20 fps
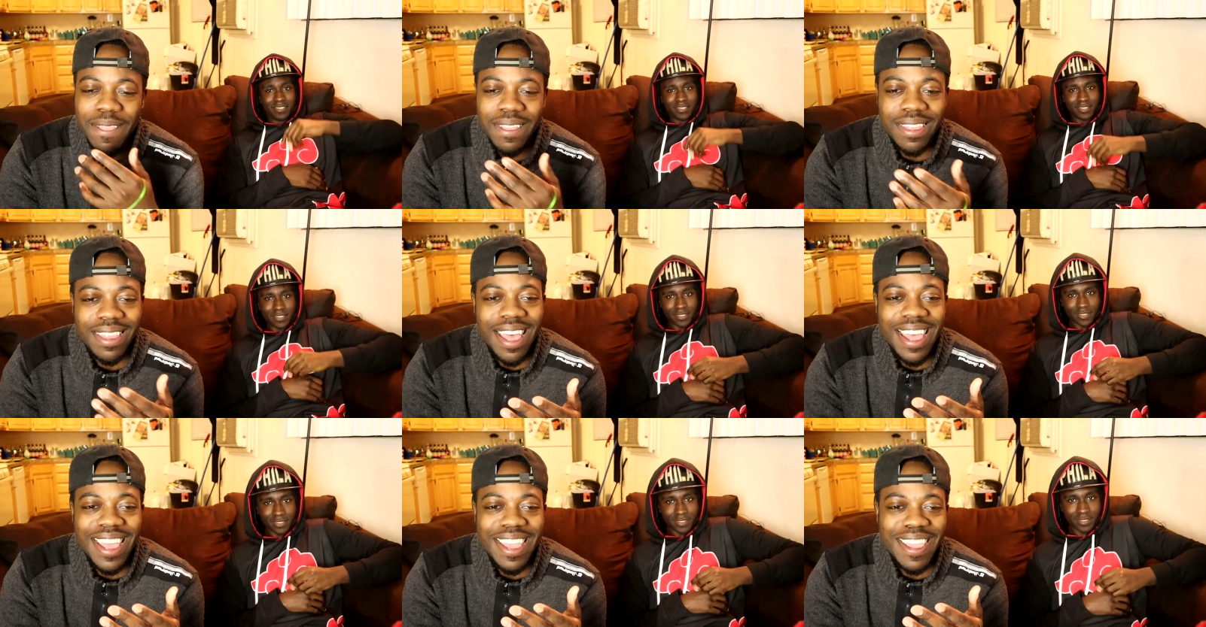
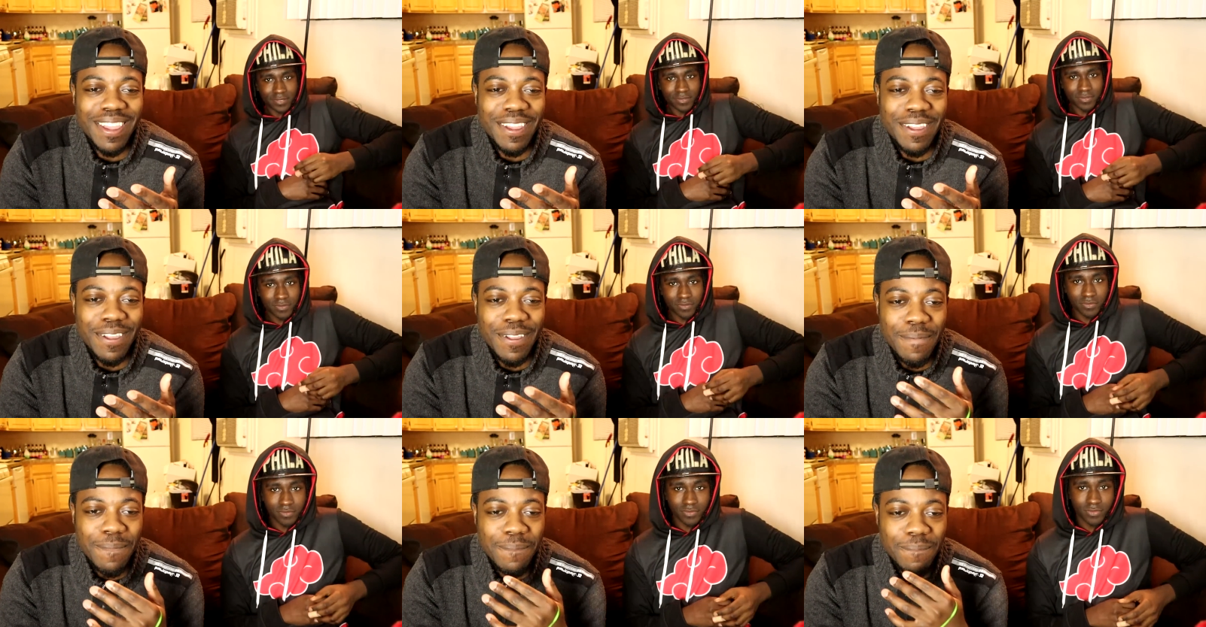
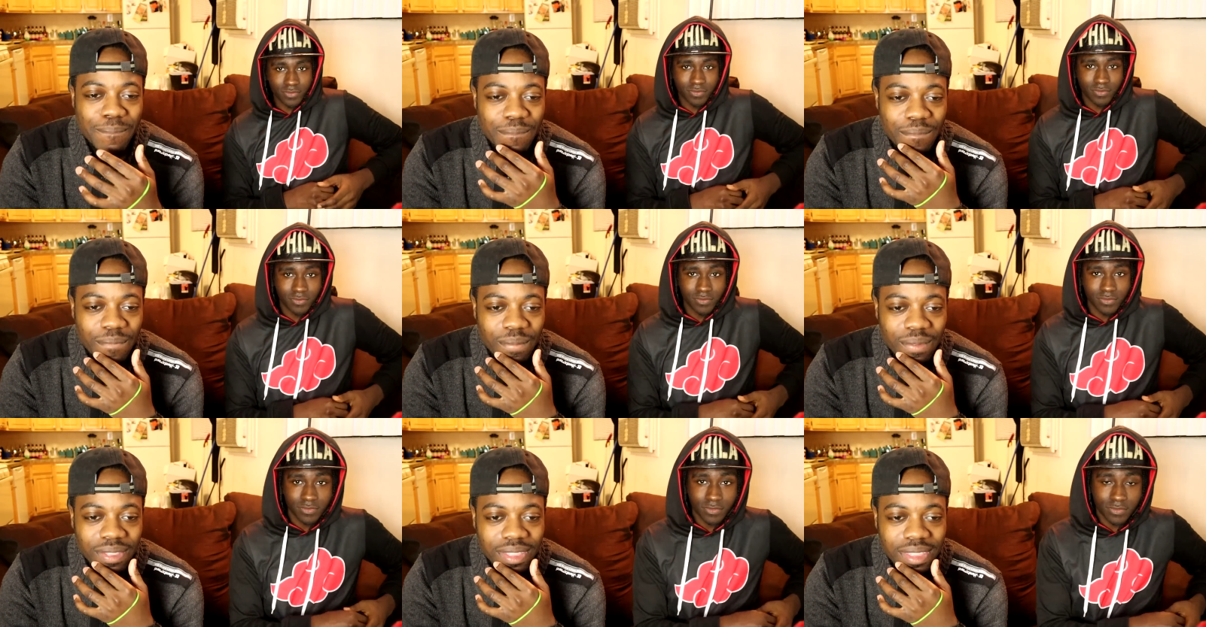Speaker 1: like,
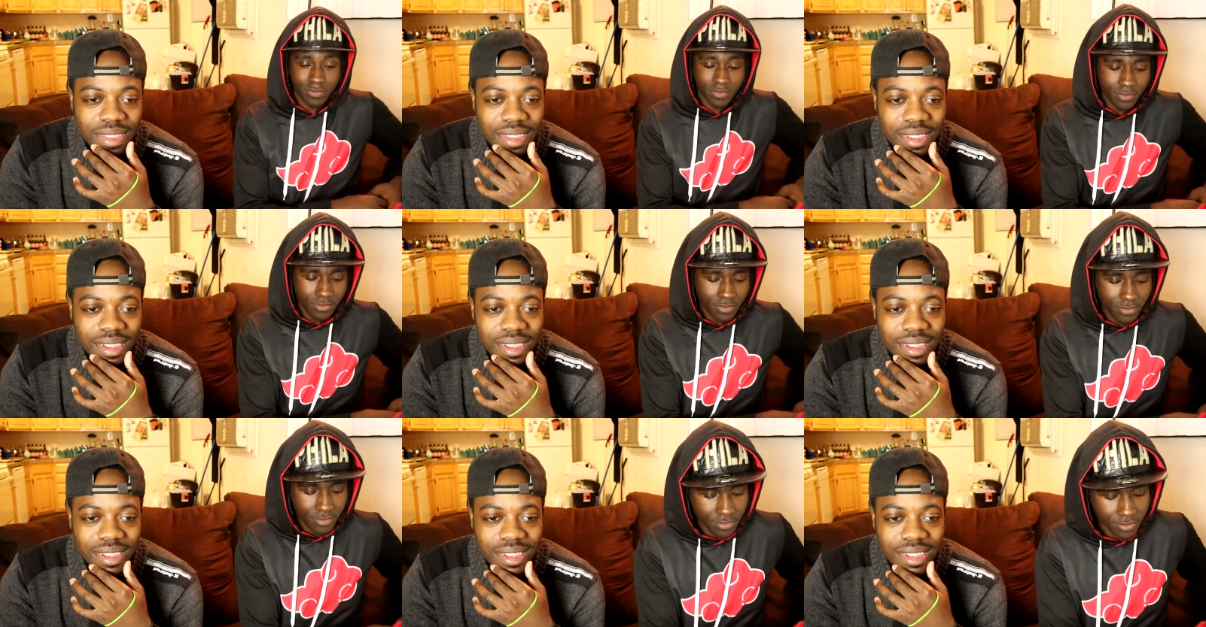
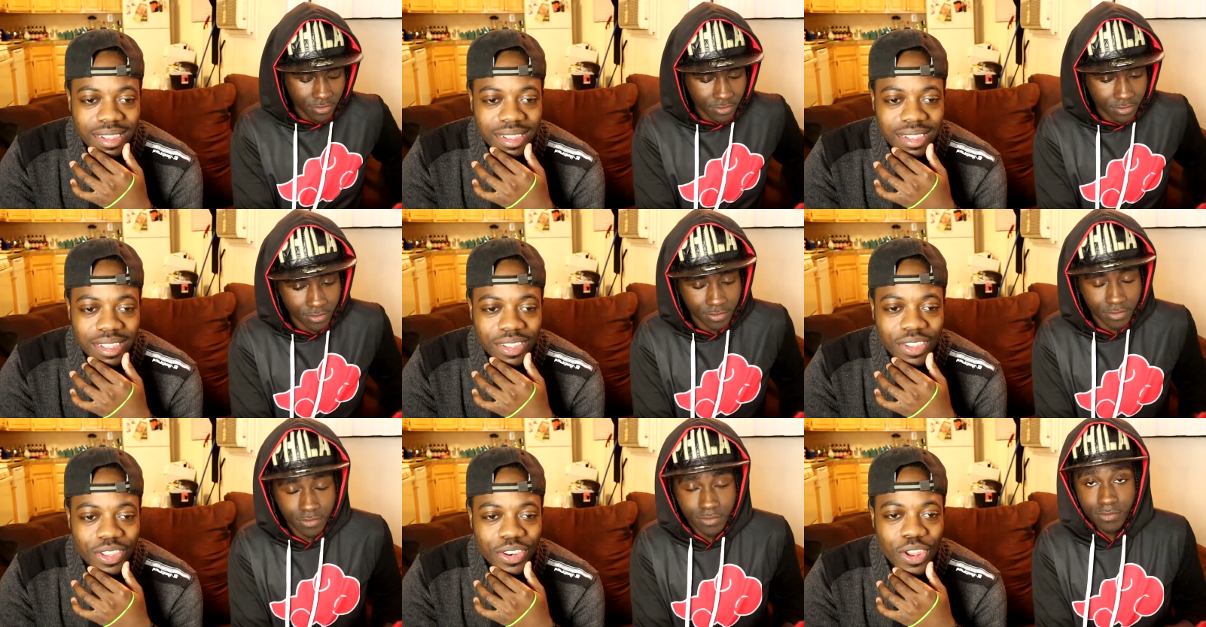
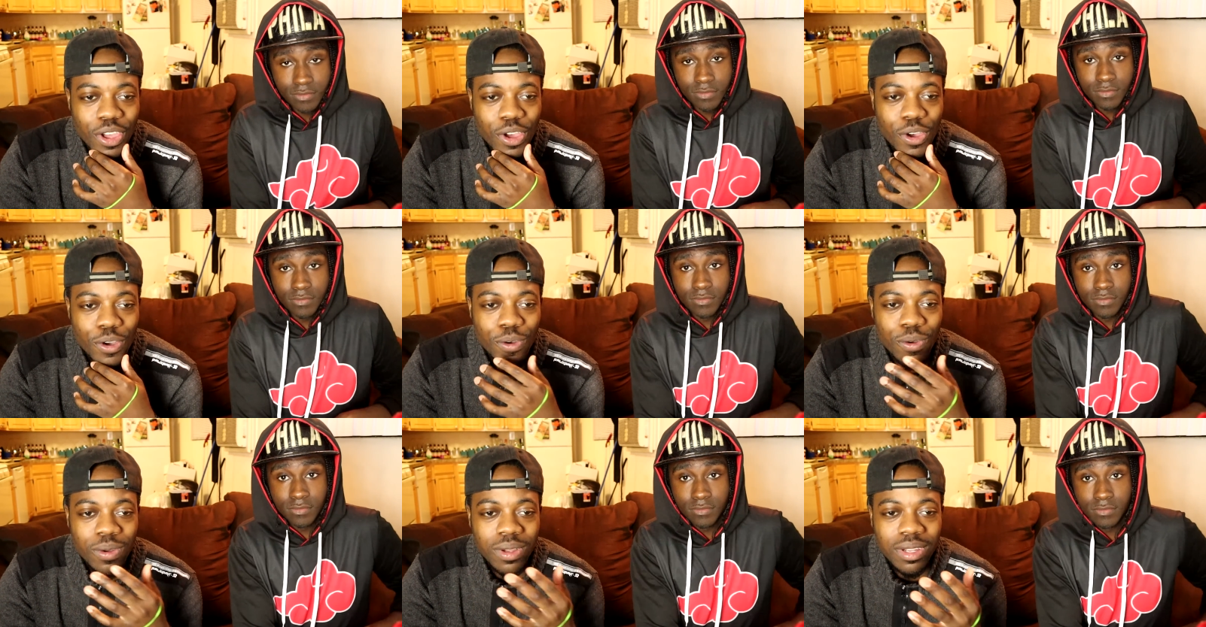you
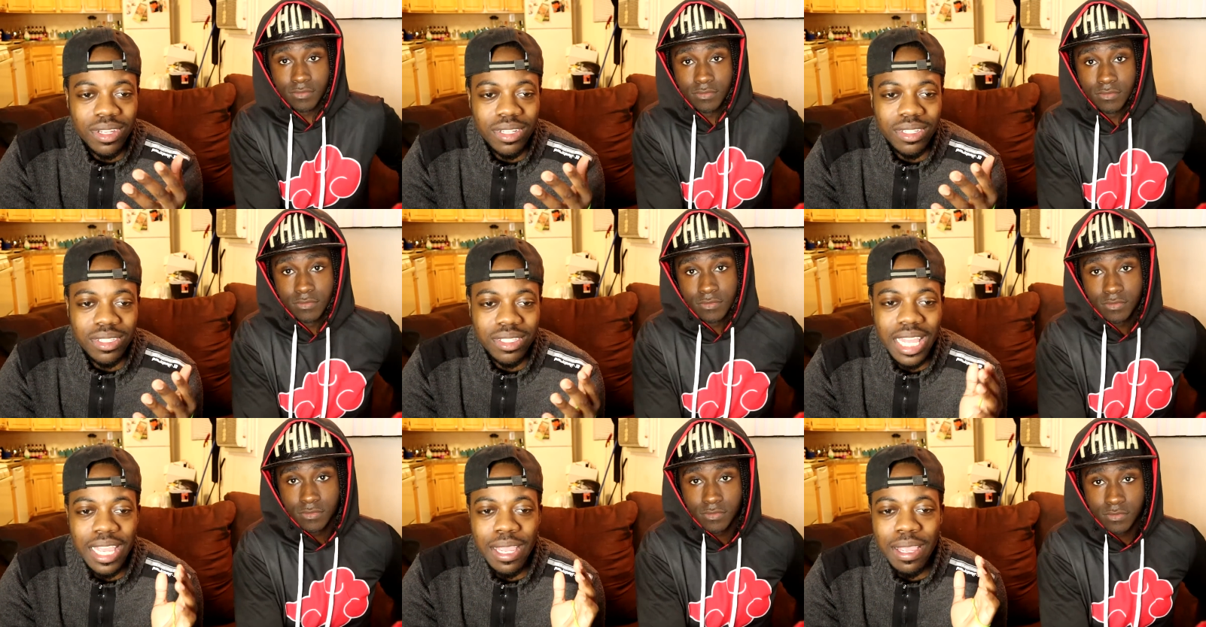know,
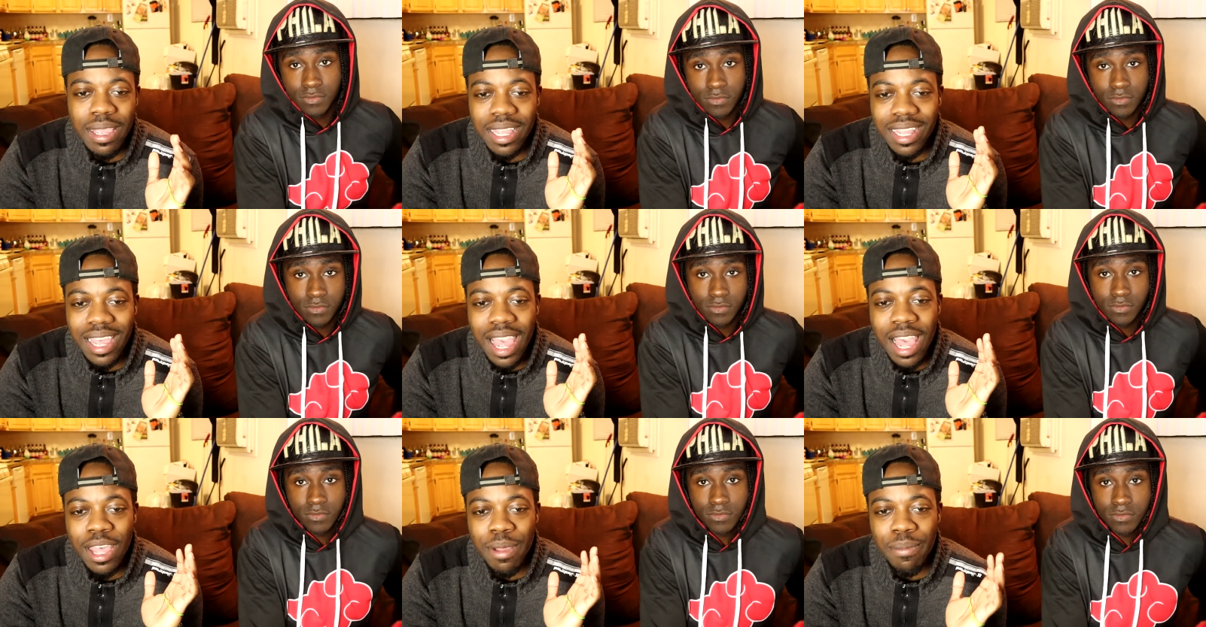they
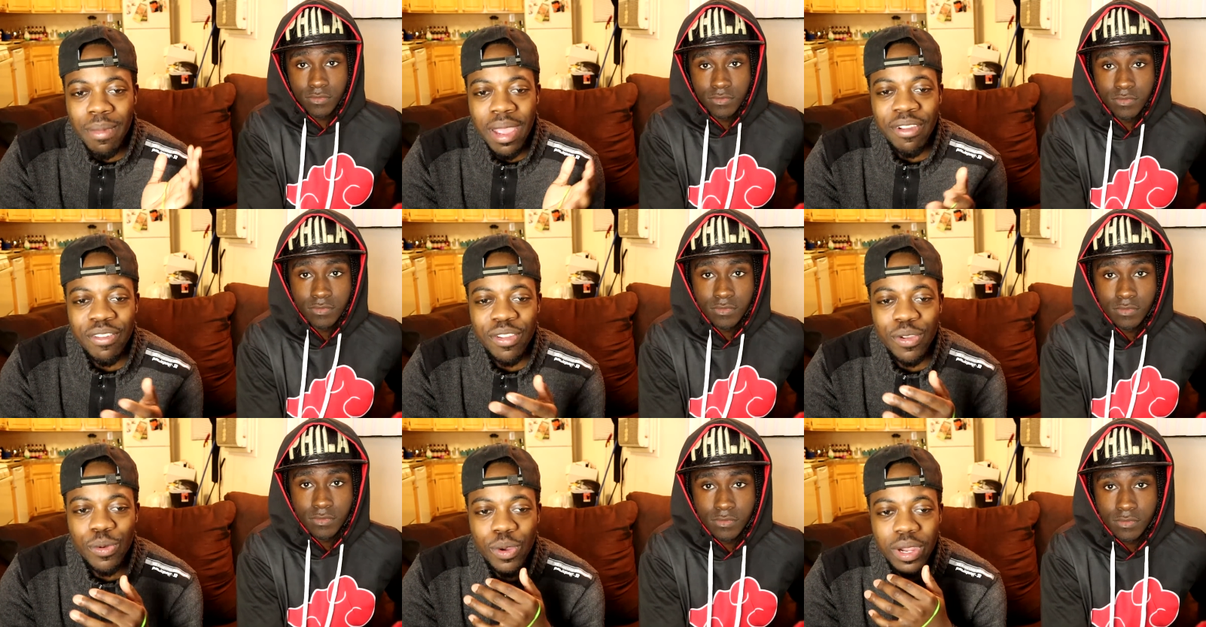got him
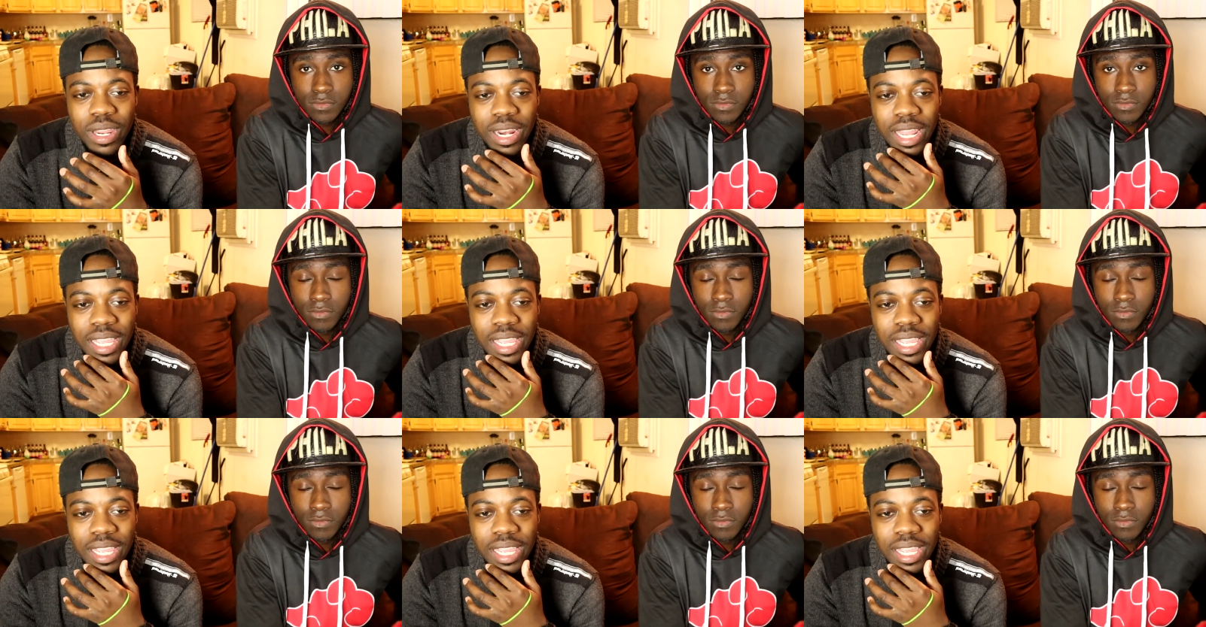everywhere.